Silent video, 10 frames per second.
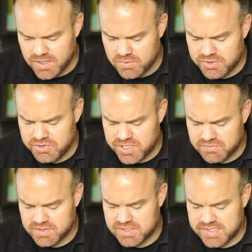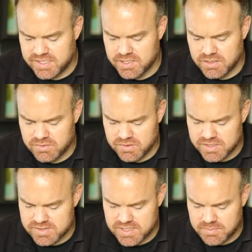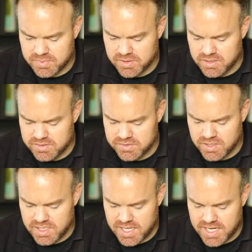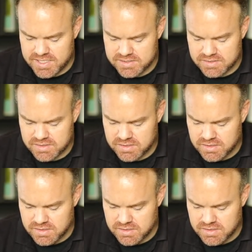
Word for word: When you give a dinner or a supper, do not ask